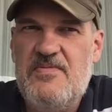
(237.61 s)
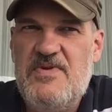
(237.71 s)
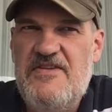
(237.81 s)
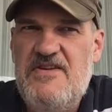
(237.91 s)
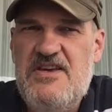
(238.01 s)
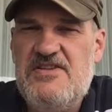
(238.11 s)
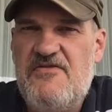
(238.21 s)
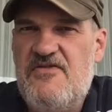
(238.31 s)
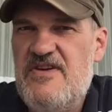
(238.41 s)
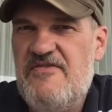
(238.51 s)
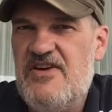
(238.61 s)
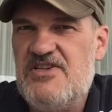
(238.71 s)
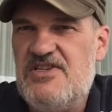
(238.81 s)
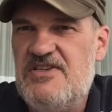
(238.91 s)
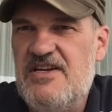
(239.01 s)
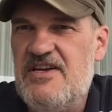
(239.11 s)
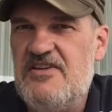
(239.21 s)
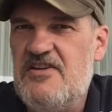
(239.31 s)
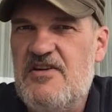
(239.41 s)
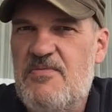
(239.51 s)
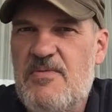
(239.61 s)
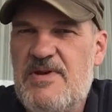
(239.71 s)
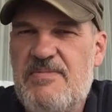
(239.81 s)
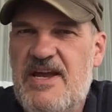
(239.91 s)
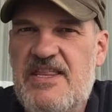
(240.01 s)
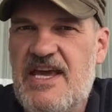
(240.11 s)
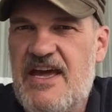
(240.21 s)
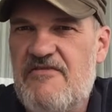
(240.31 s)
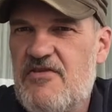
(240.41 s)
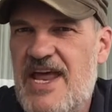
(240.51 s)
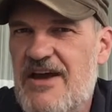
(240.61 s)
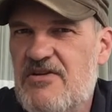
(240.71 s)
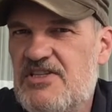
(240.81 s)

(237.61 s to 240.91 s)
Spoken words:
If you use the free version, you could probably play game for an hour,